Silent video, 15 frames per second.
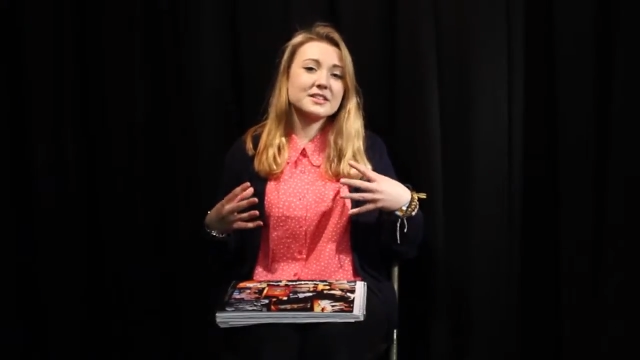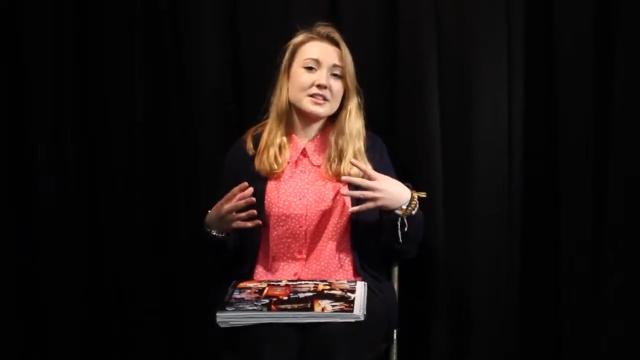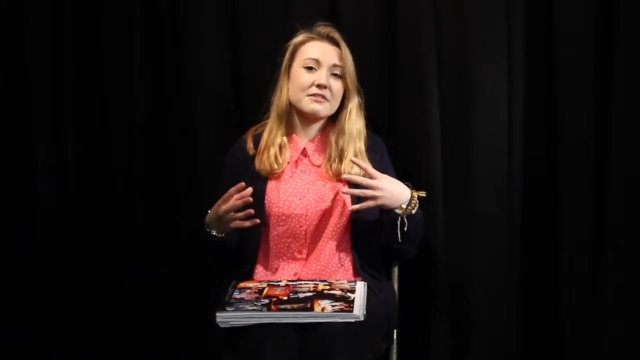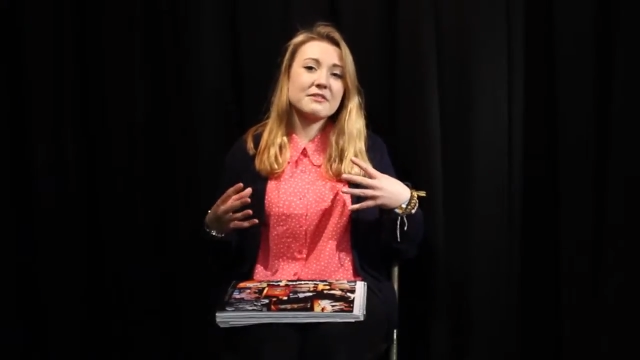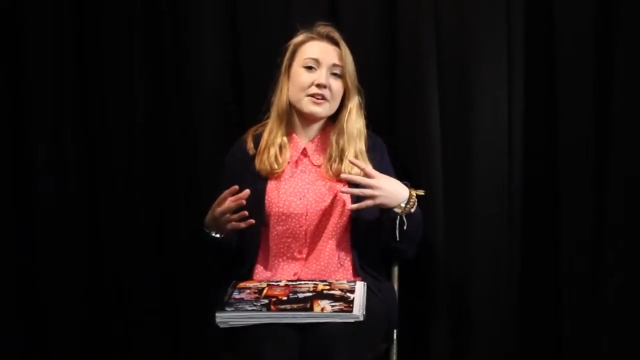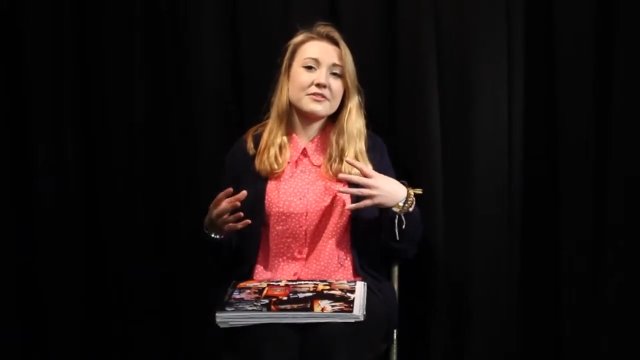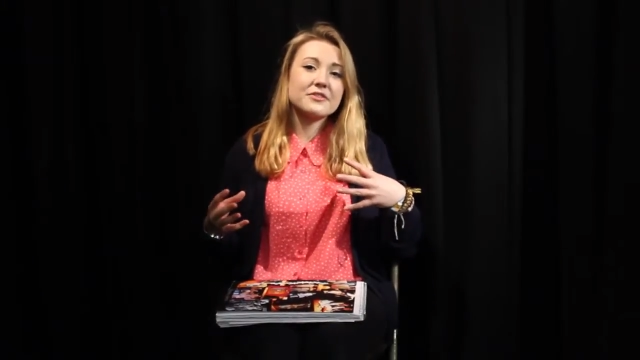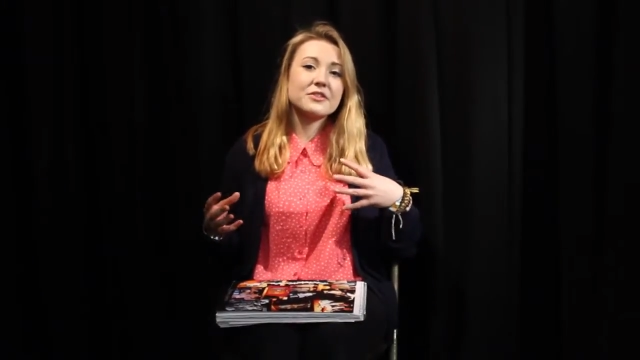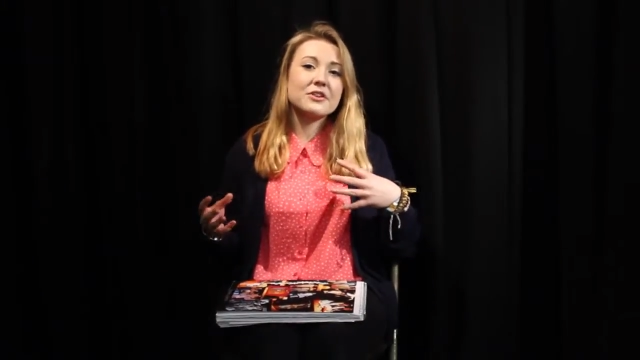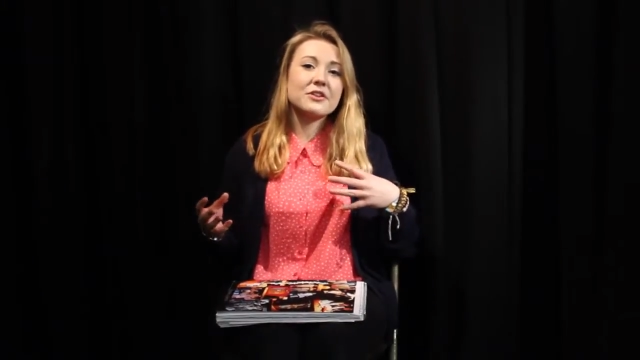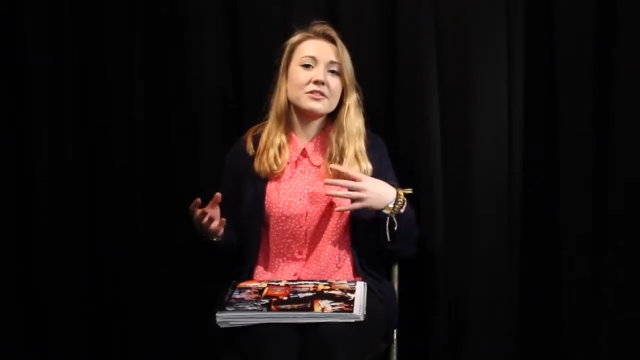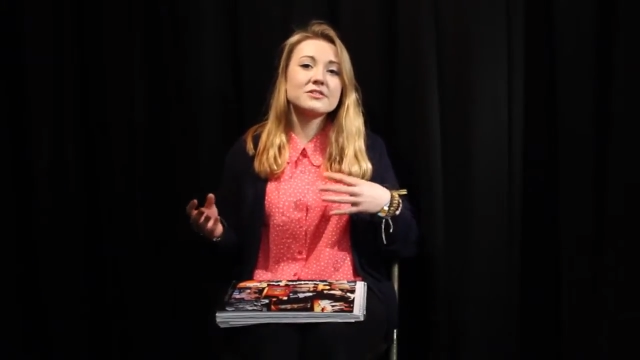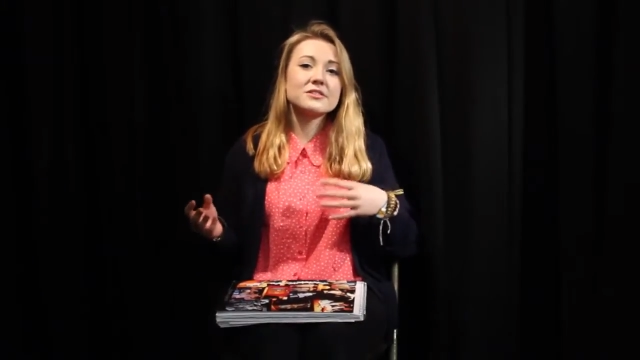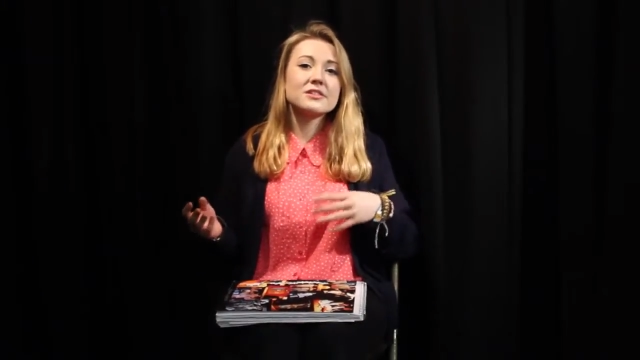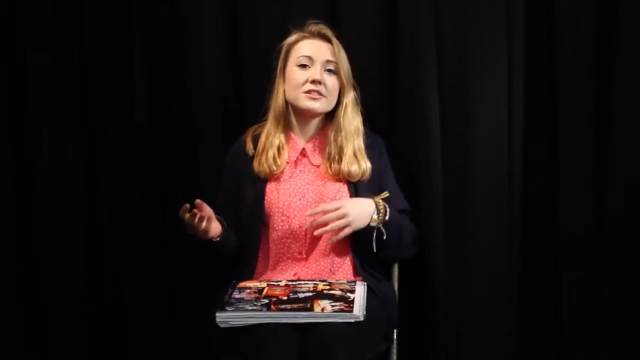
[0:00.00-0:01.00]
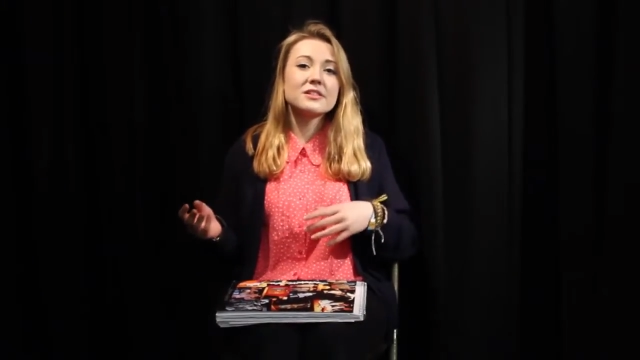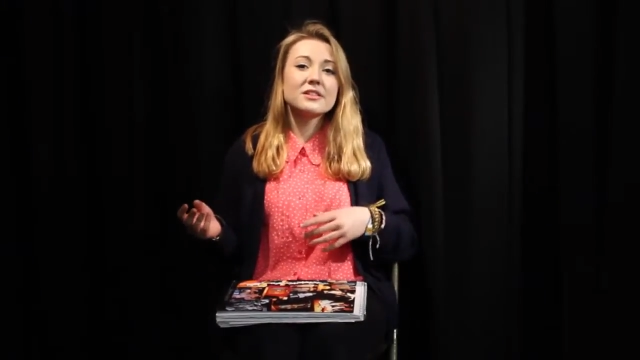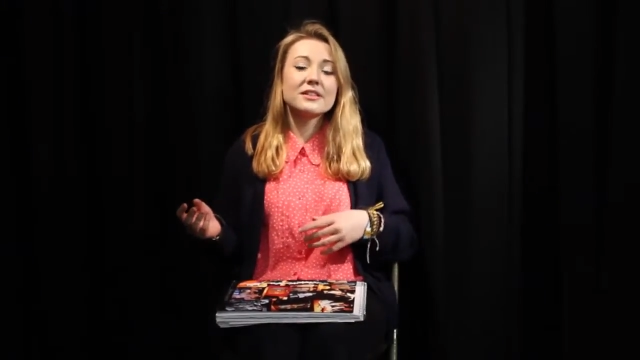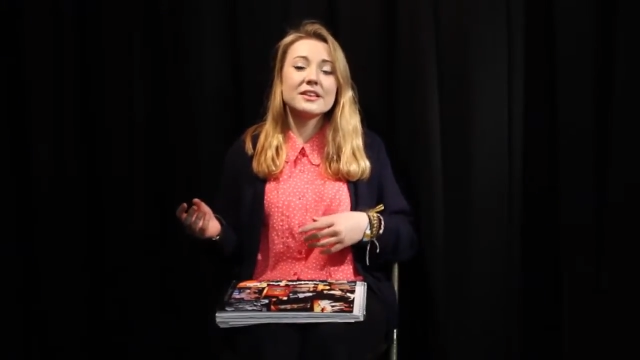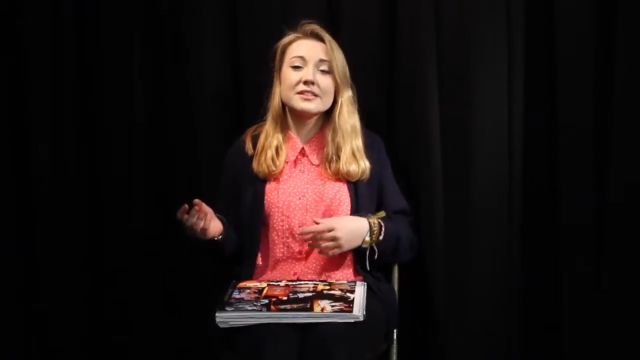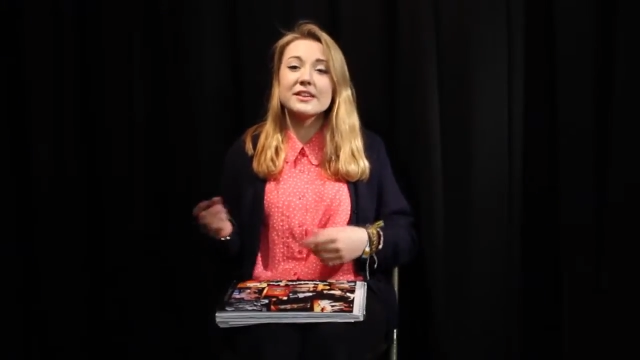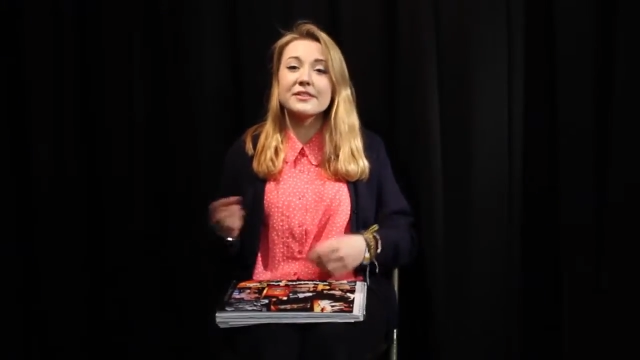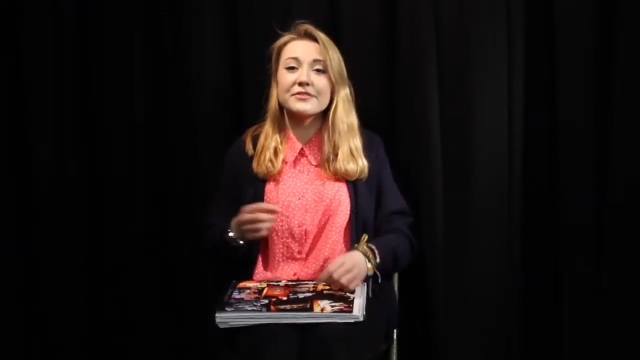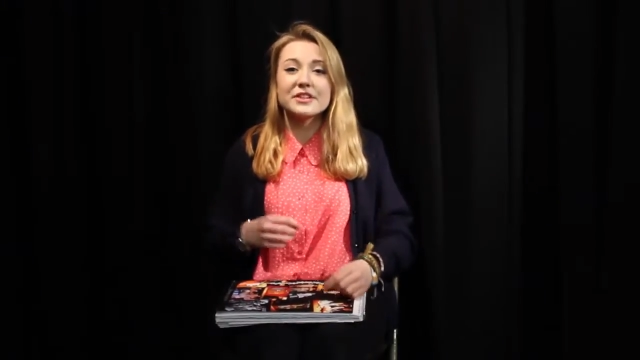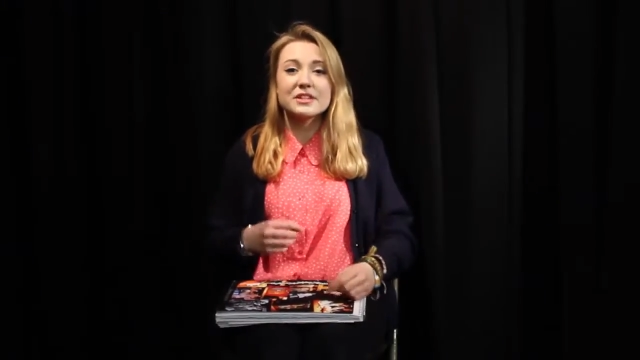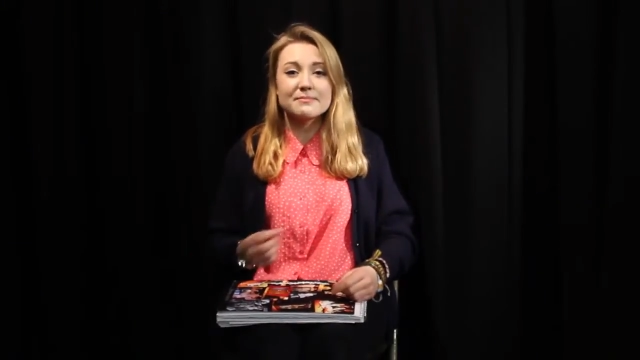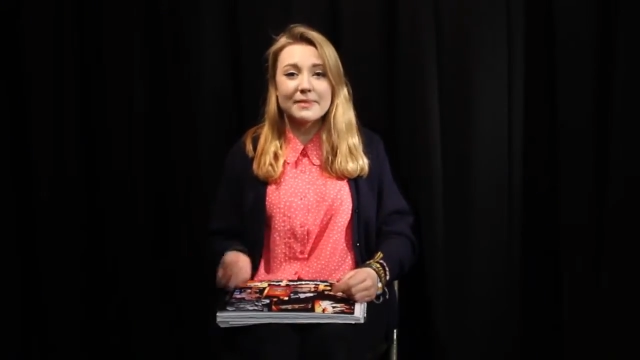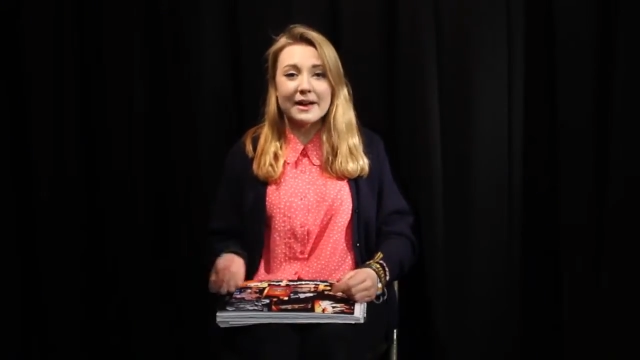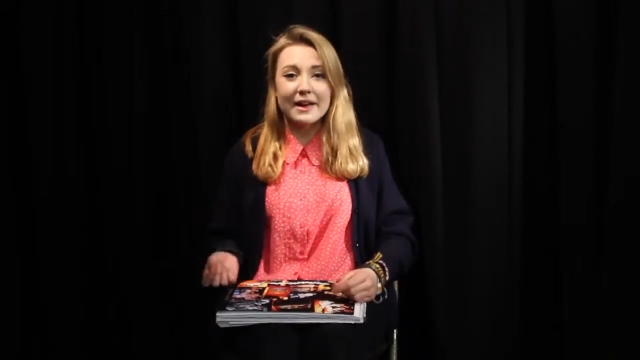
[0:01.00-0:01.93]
So I've got things I've written by